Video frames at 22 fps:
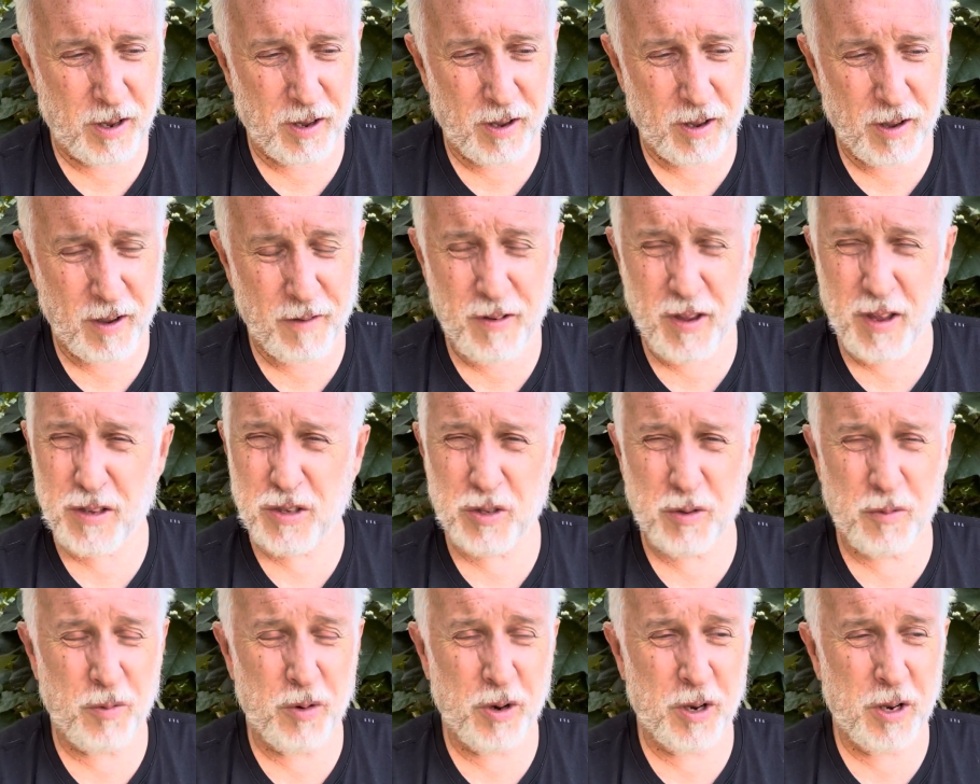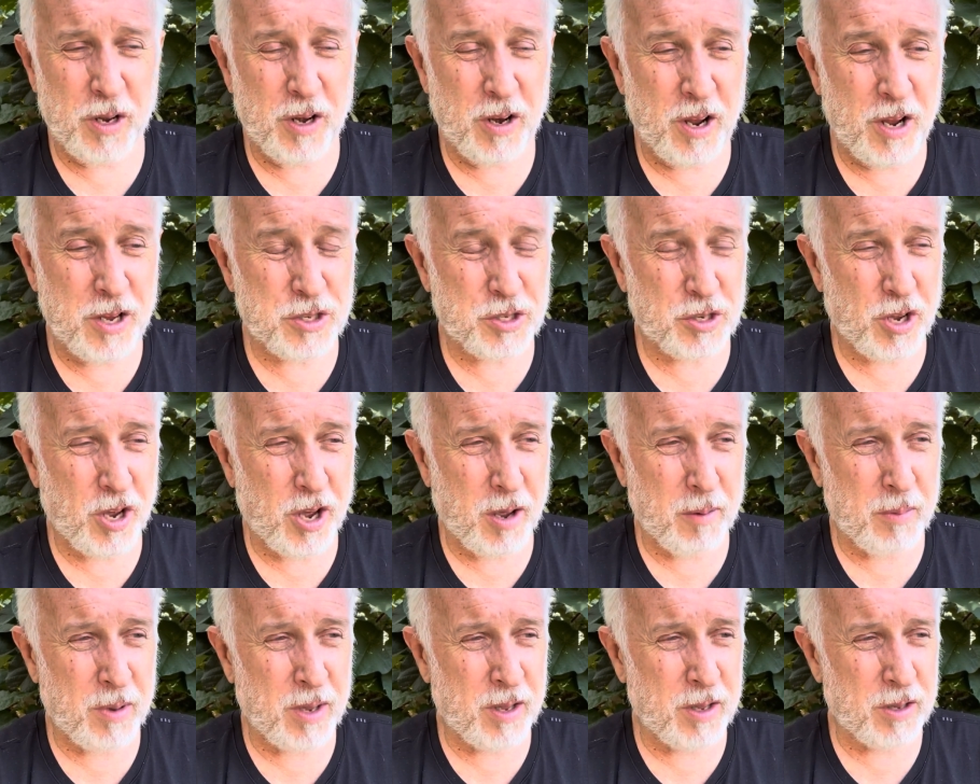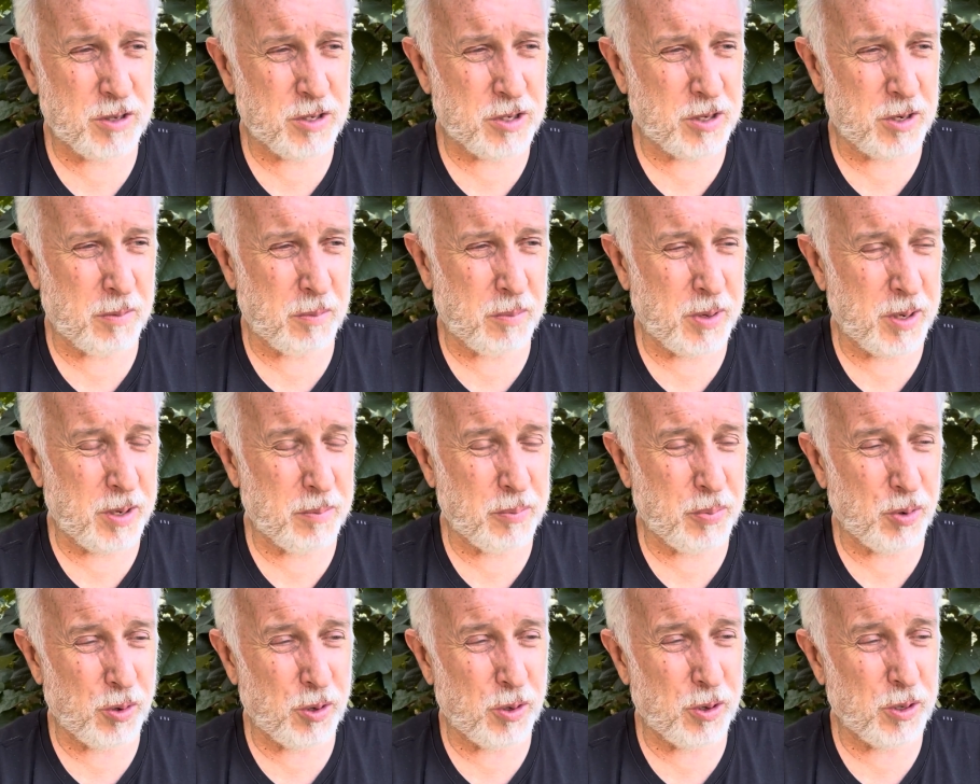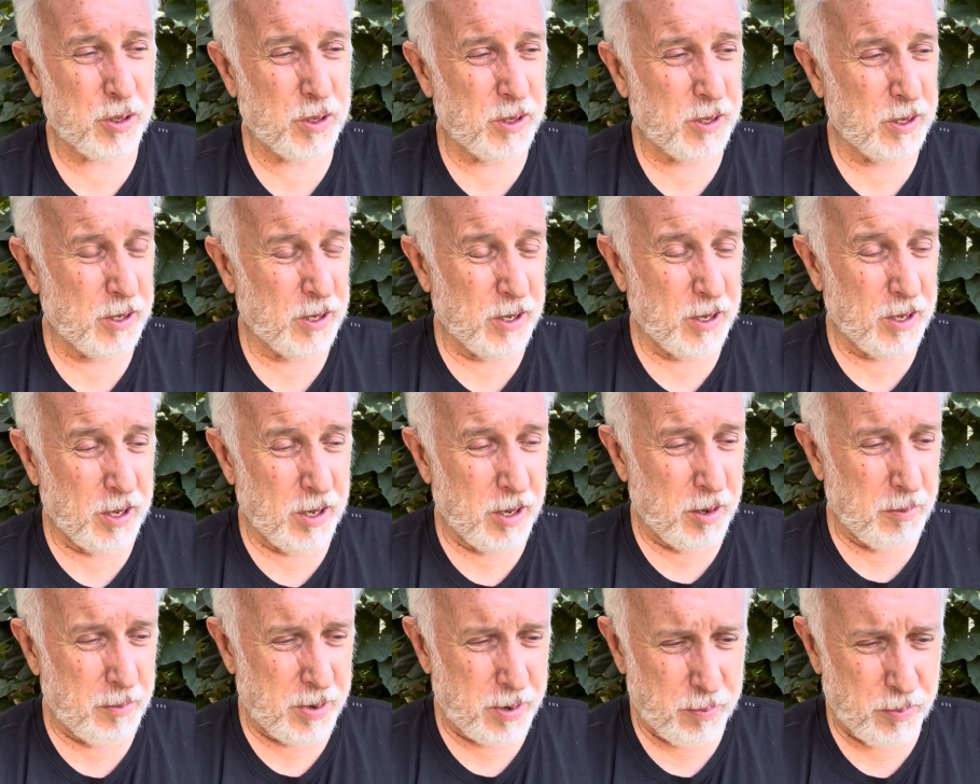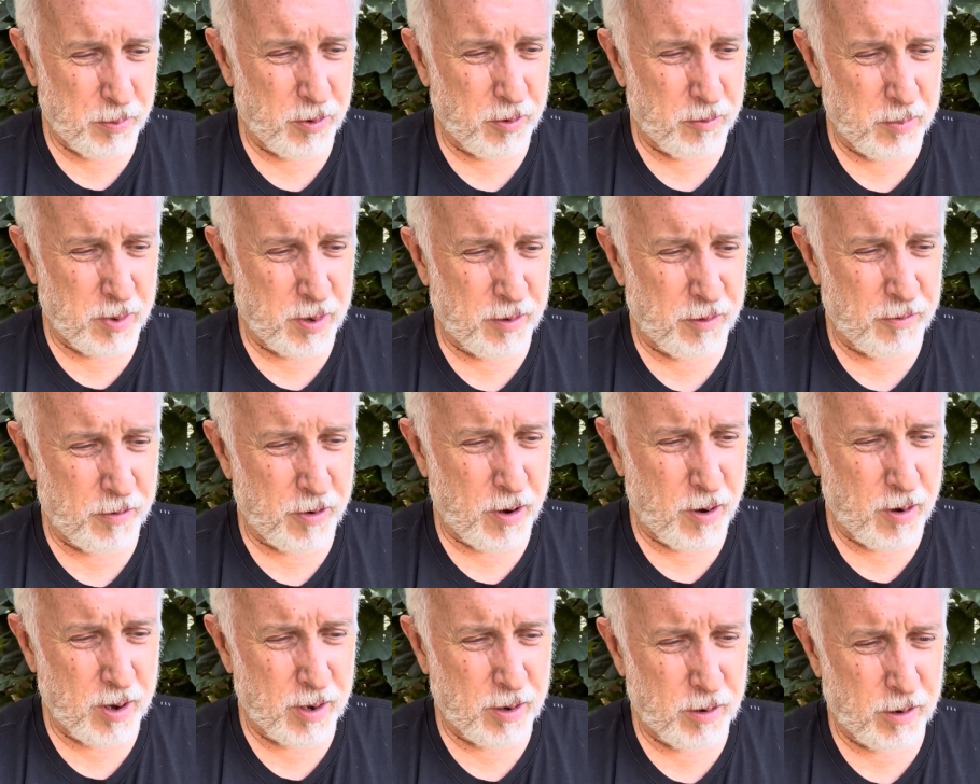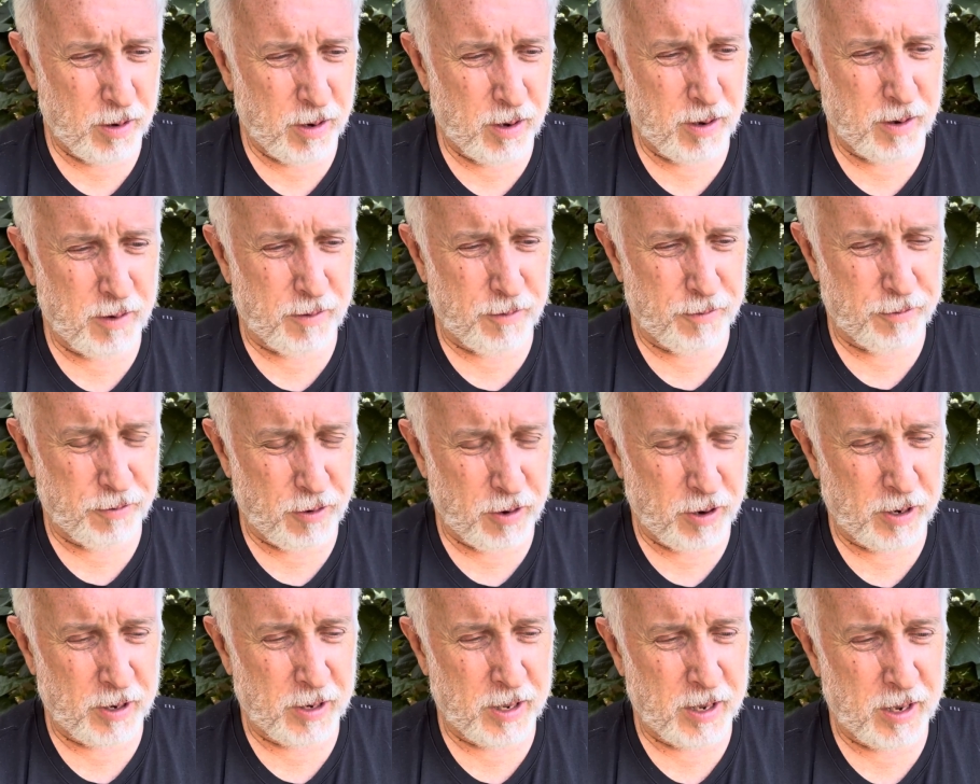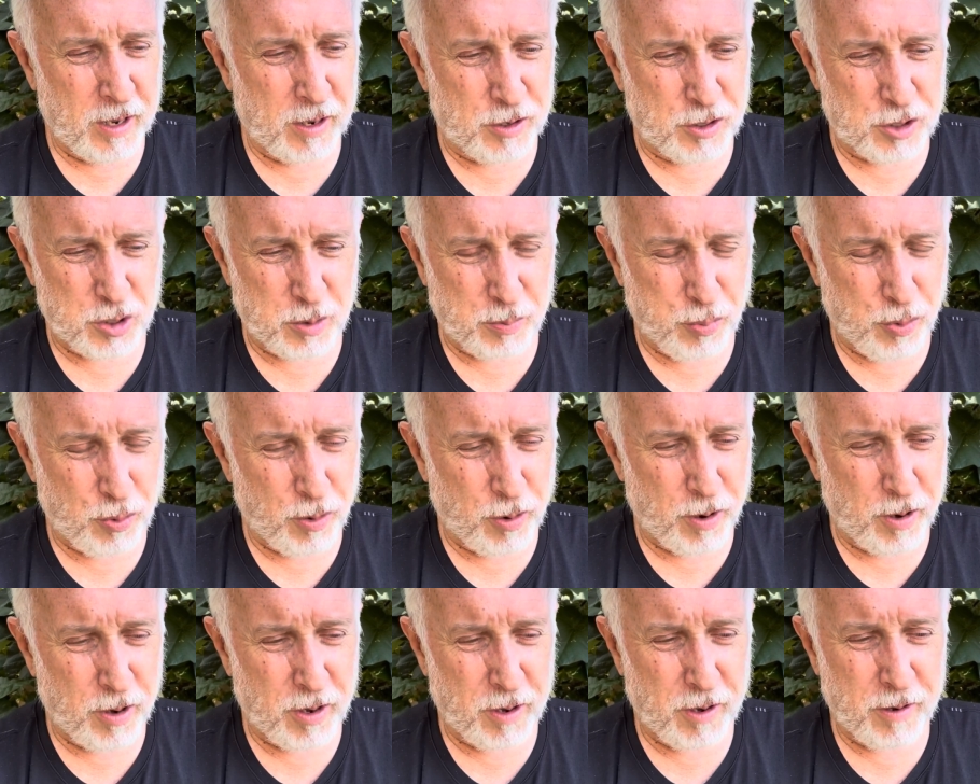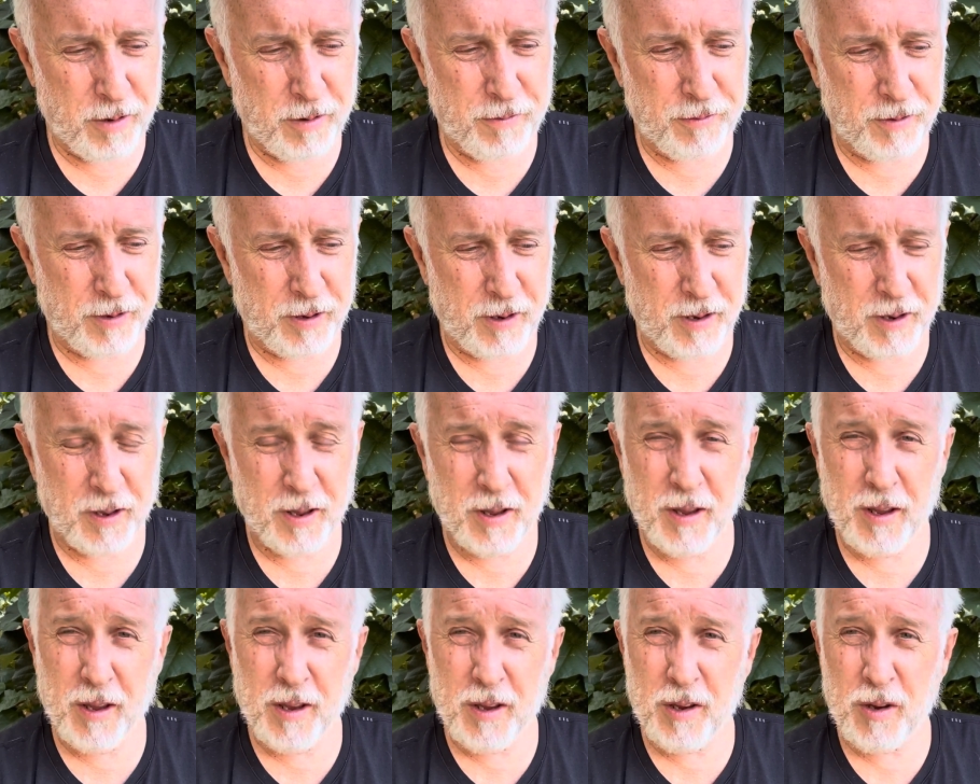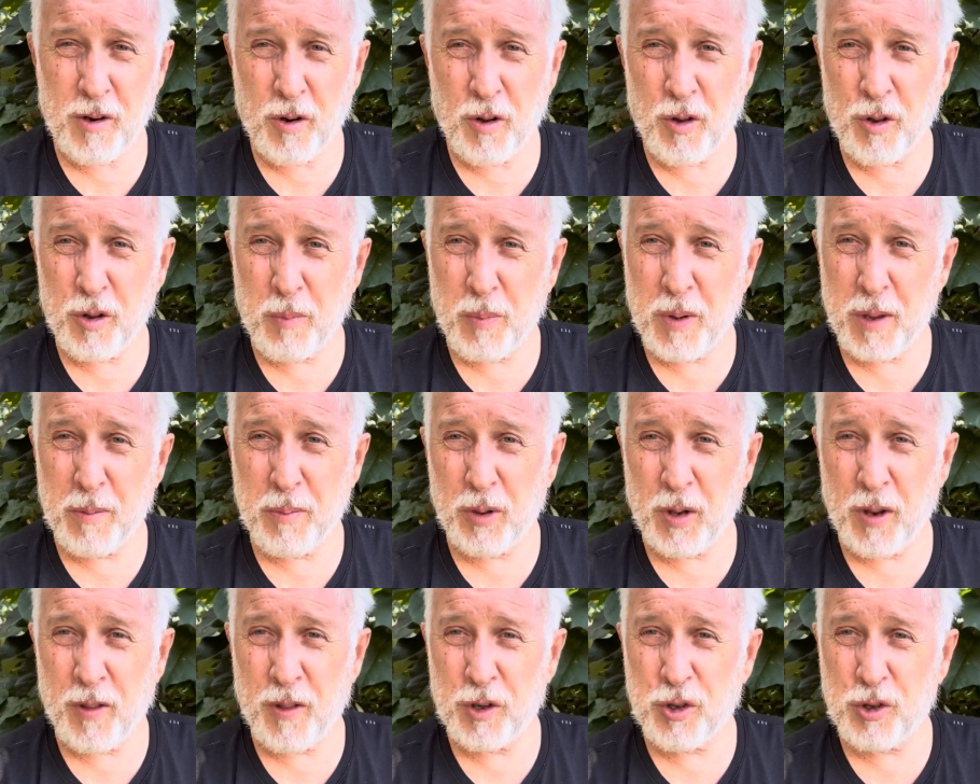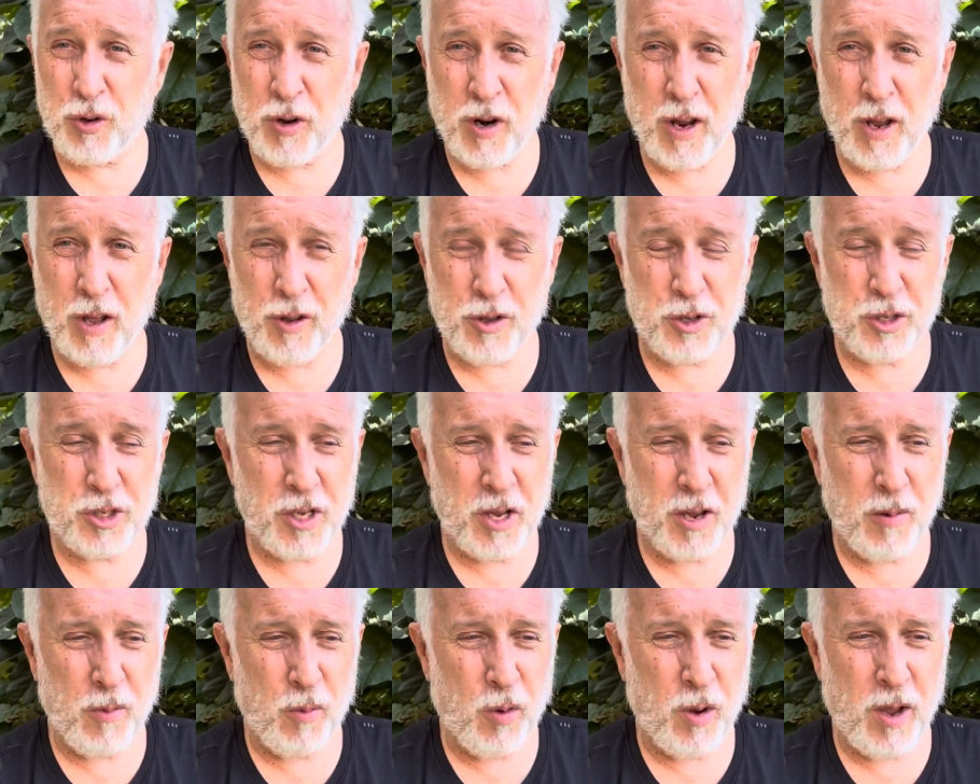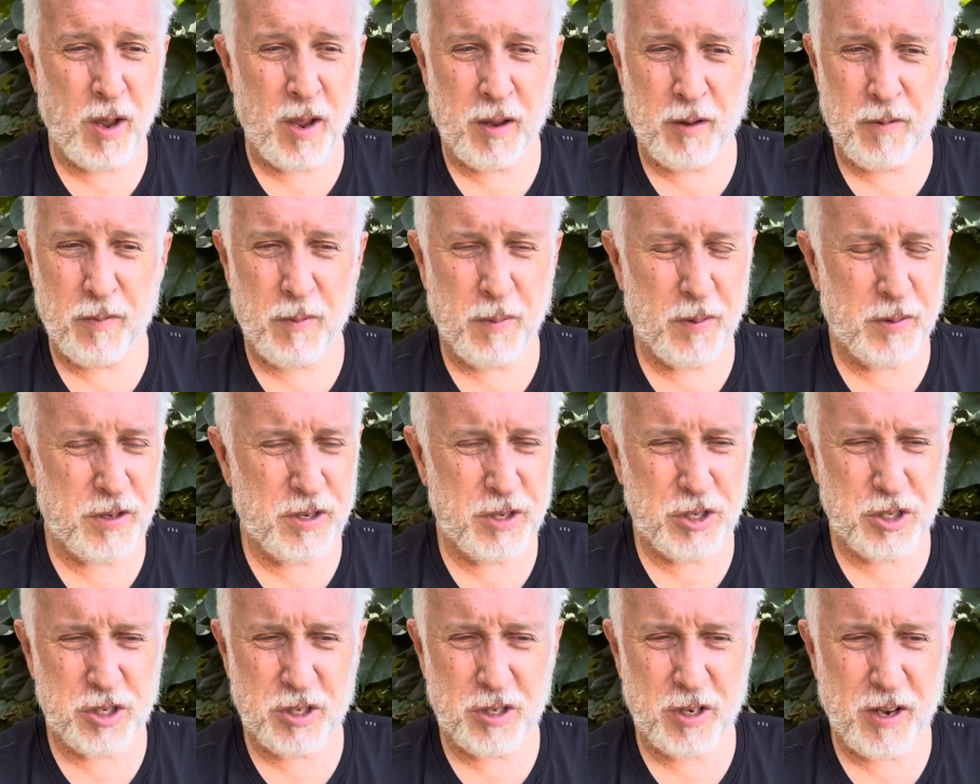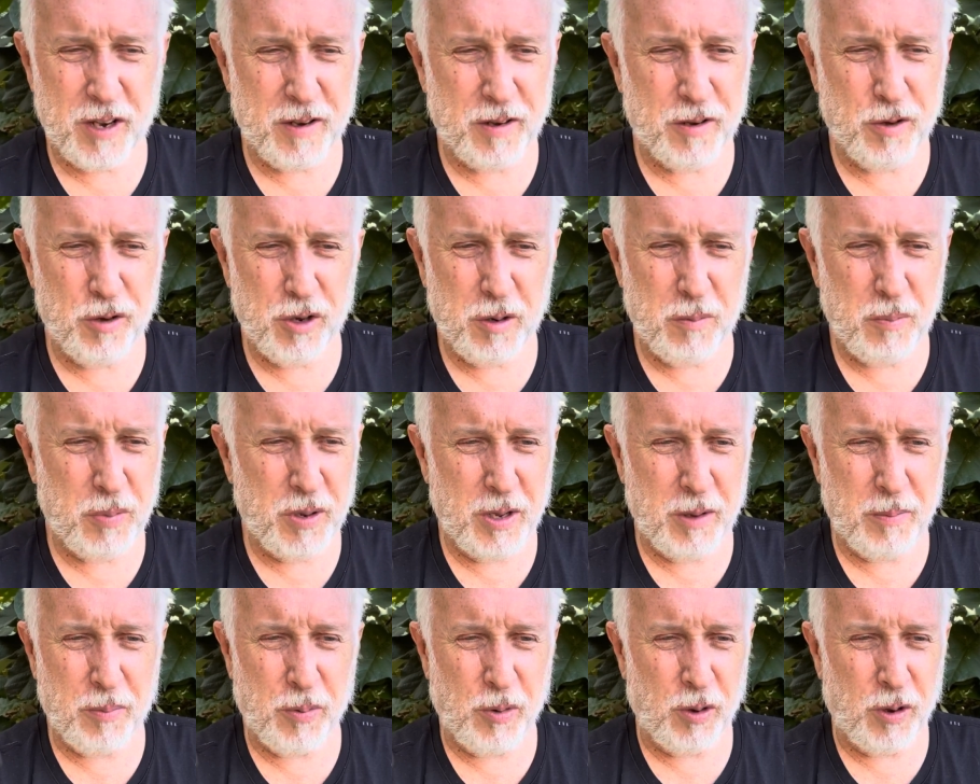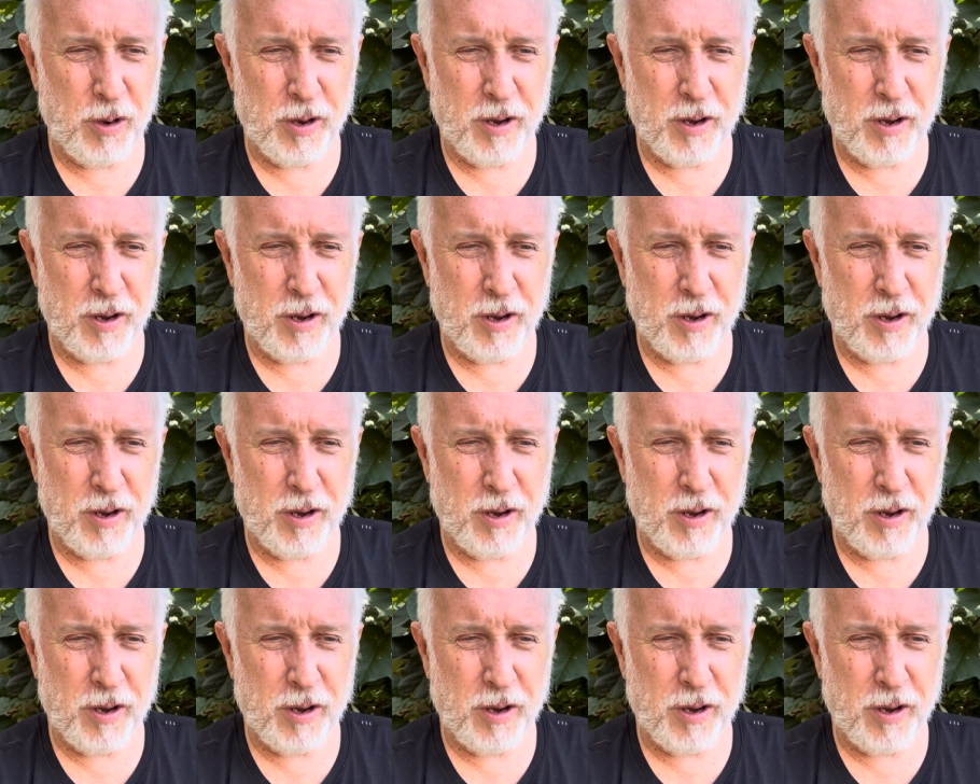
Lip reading: I've had some really nice comments, and people have been very good and friendly and supportive, and the people on the trail the same way, but just like good people.